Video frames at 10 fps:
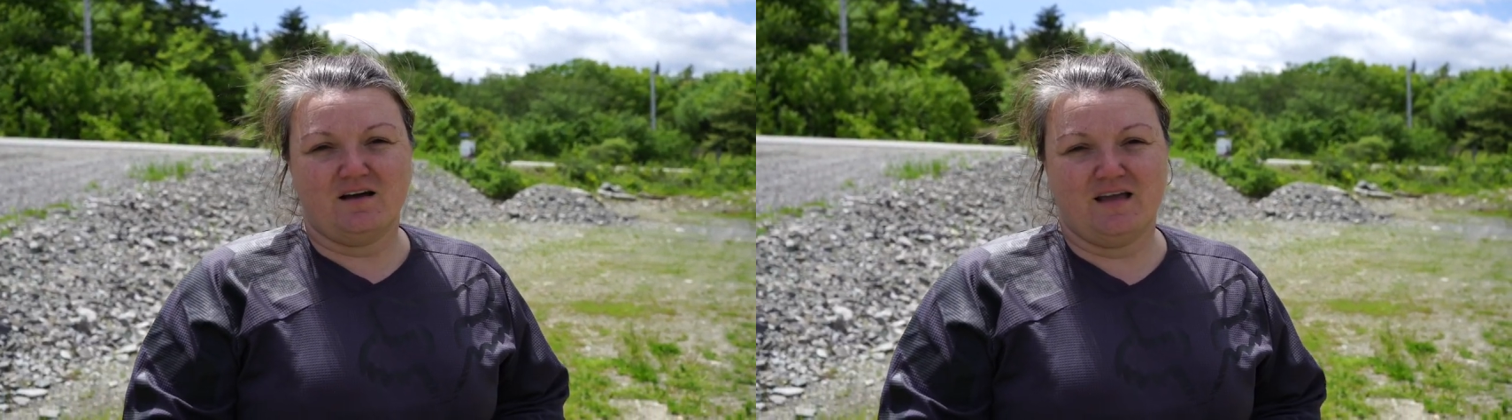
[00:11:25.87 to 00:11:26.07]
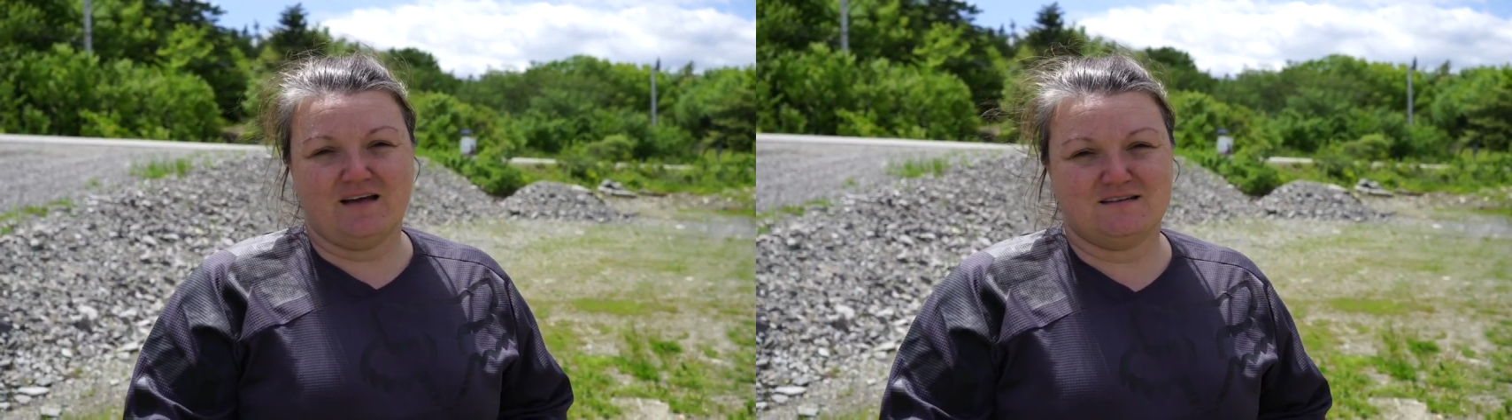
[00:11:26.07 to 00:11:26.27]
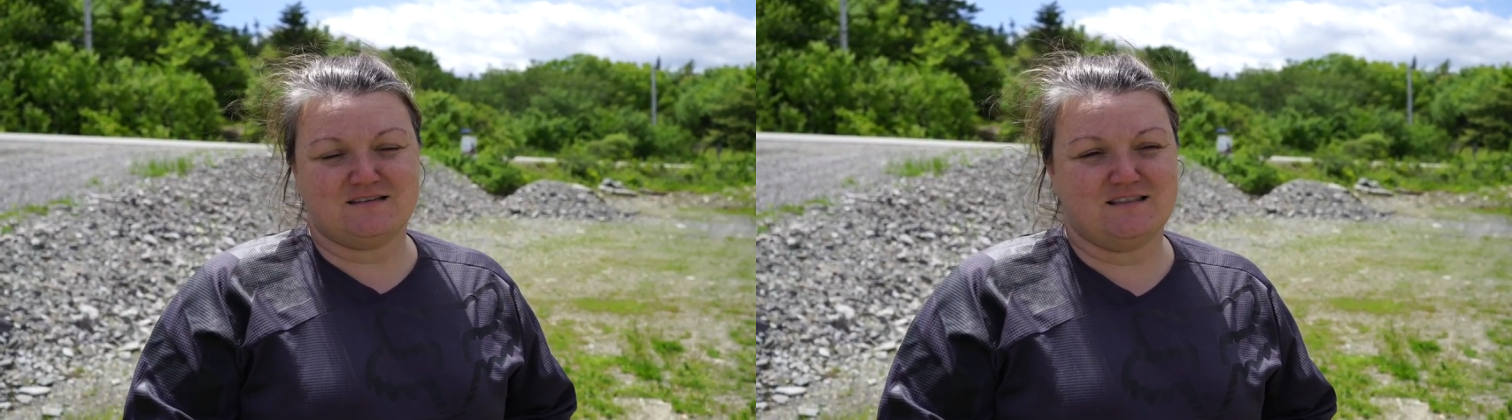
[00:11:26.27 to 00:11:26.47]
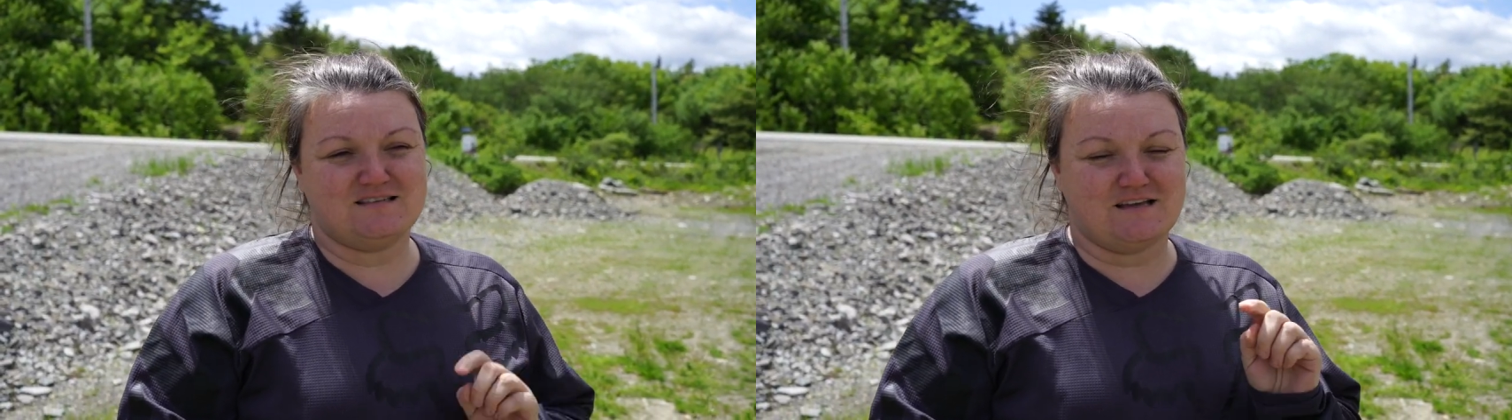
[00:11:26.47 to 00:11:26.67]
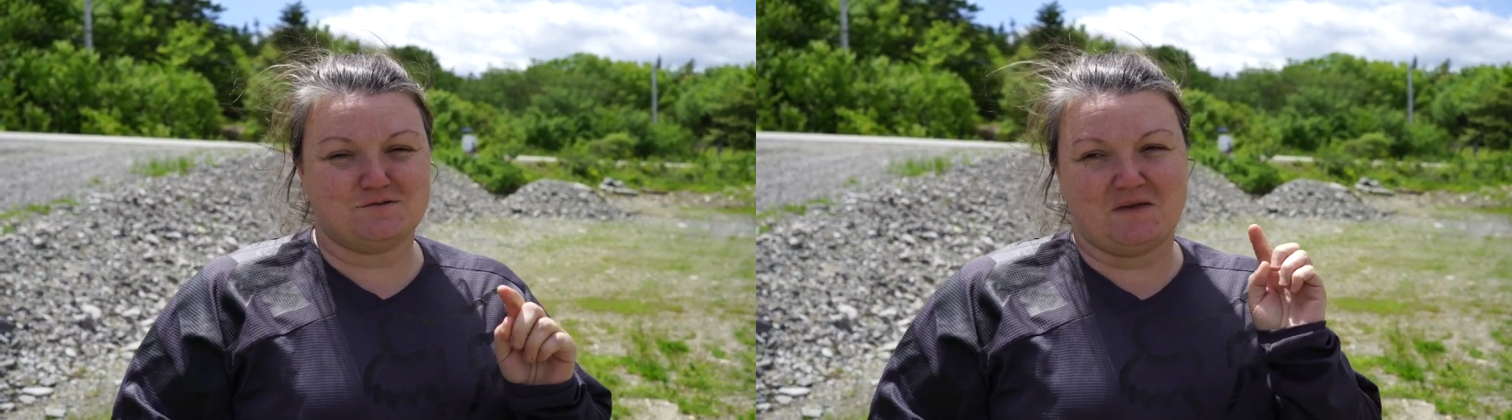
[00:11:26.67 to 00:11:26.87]
And the
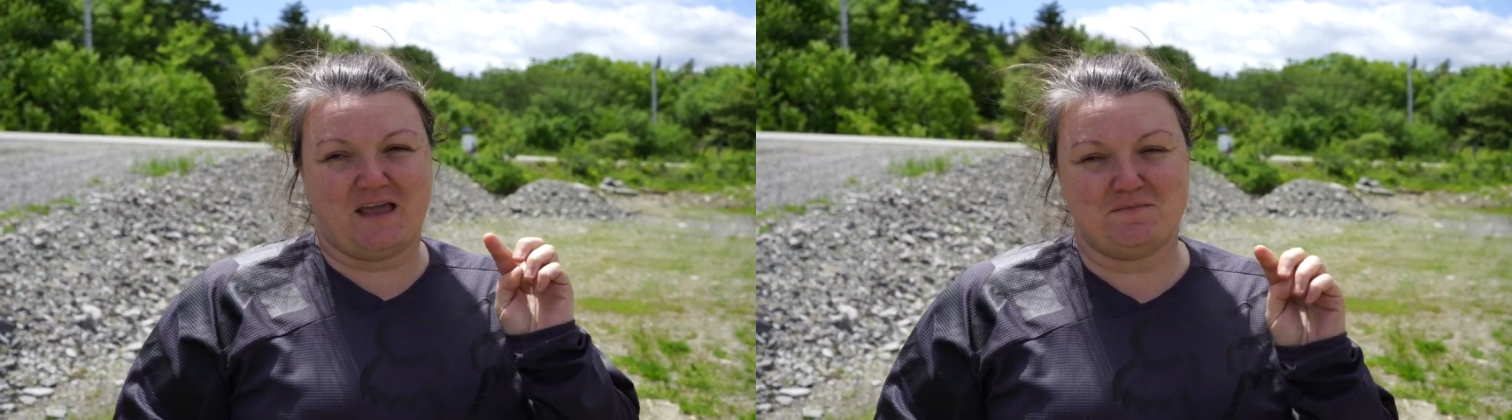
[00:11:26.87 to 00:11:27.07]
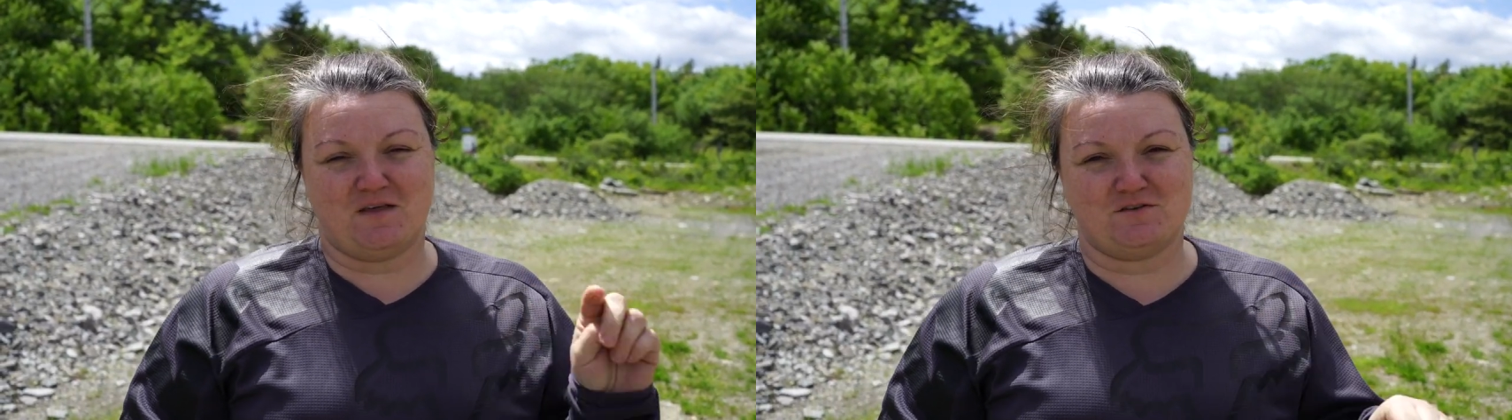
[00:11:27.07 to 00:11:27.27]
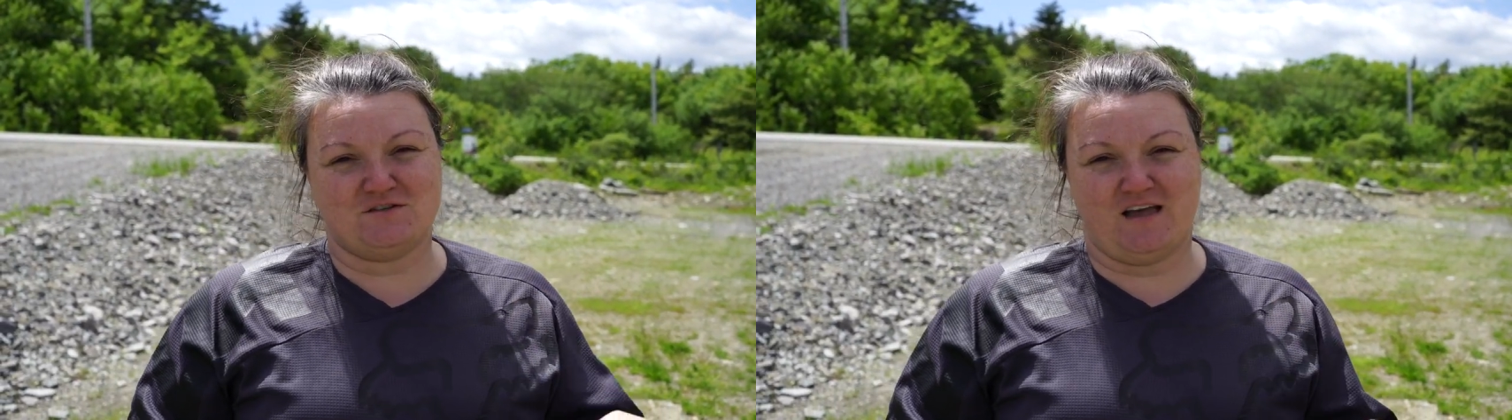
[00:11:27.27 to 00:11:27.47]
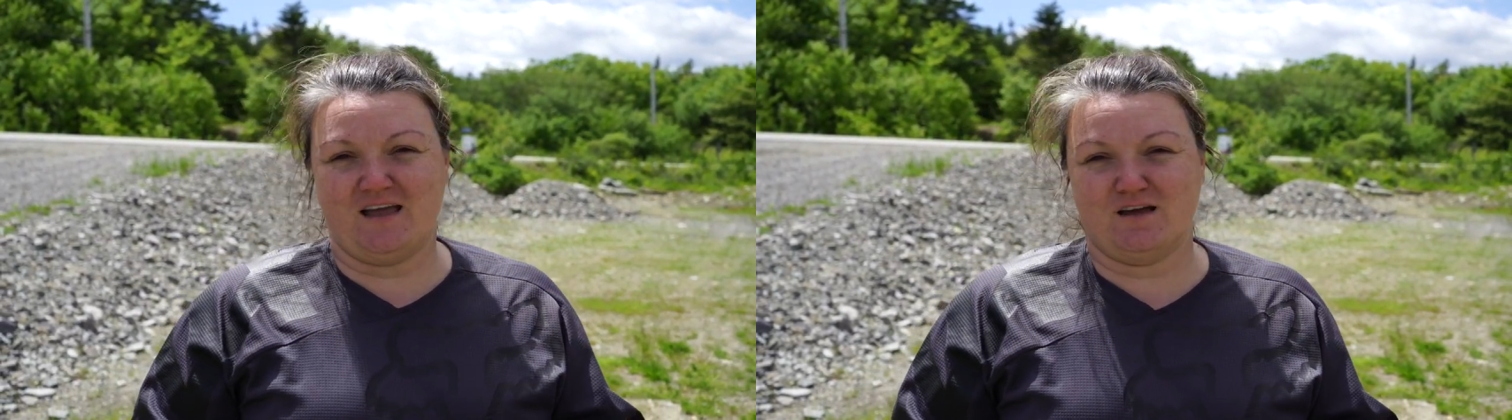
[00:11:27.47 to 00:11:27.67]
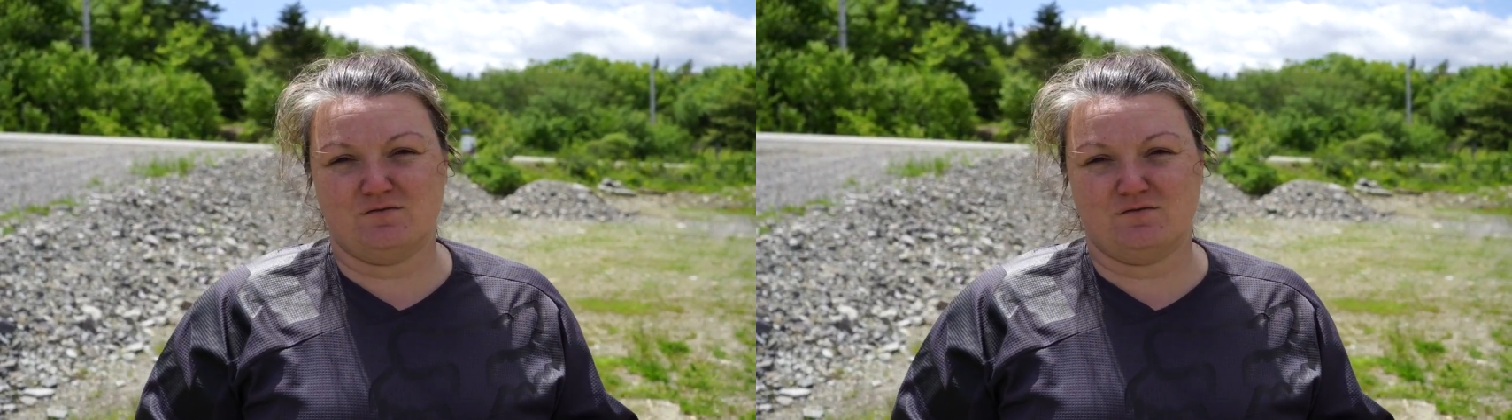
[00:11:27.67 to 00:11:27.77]
days we came the other day,